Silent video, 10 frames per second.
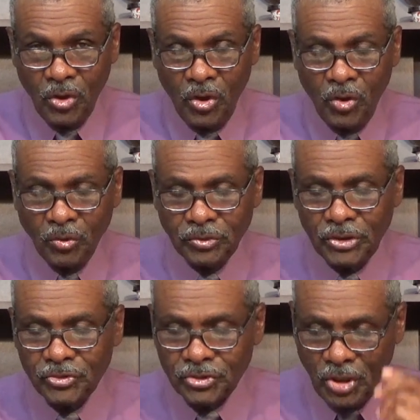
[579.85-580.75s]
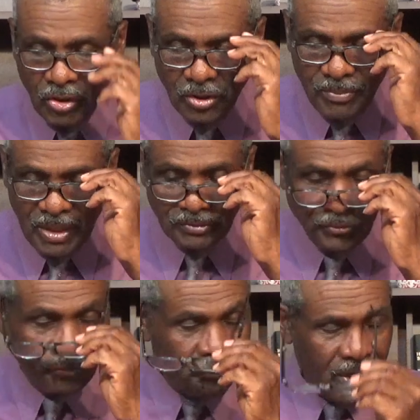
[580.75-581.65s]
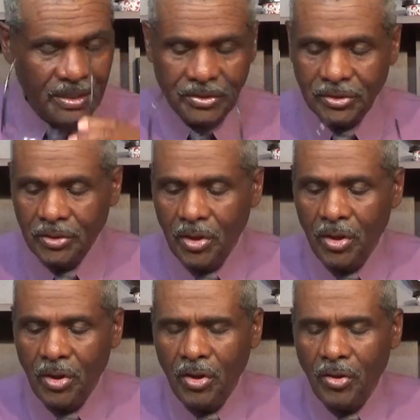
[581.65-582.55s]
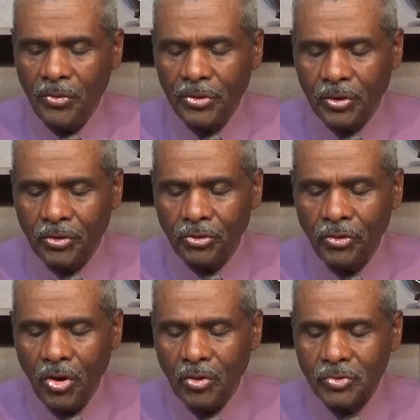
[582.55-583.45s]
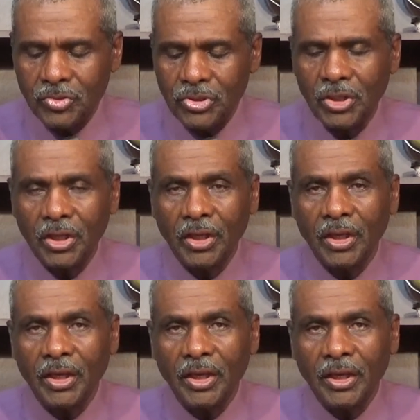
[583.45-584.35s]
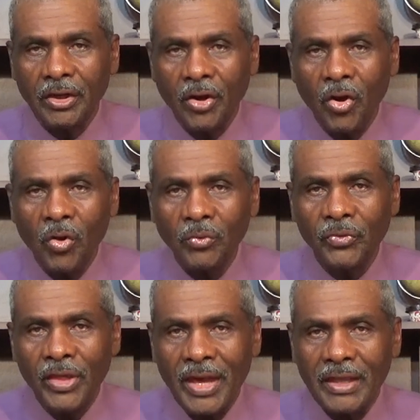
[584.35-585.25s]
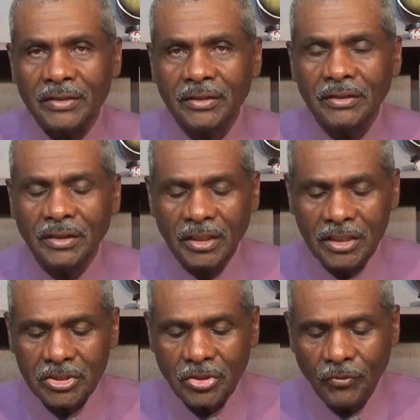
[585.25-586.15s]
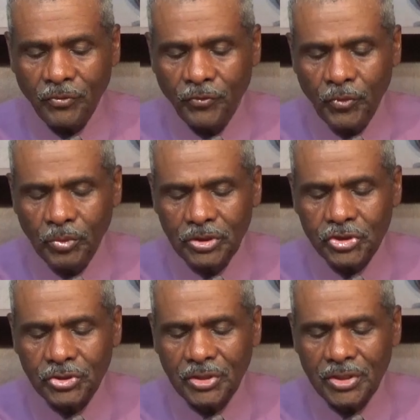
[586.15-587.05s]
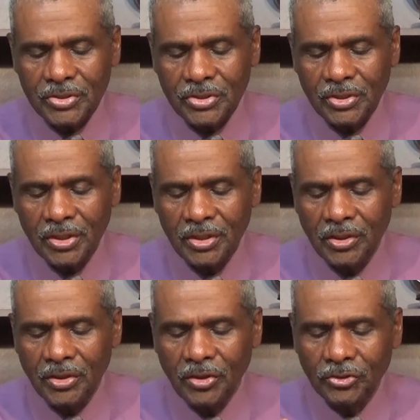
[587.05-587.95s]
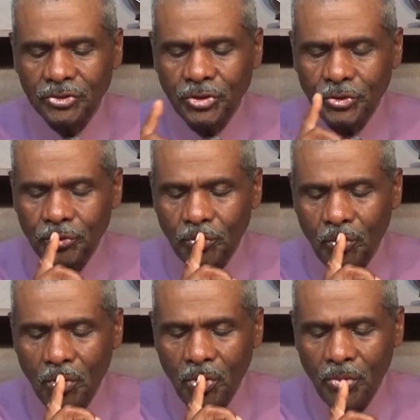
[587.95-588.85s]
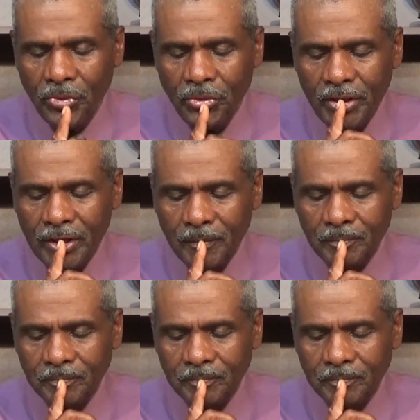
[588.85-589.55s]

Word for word: all this talk about fate, the cross, and all that is foolishness to them.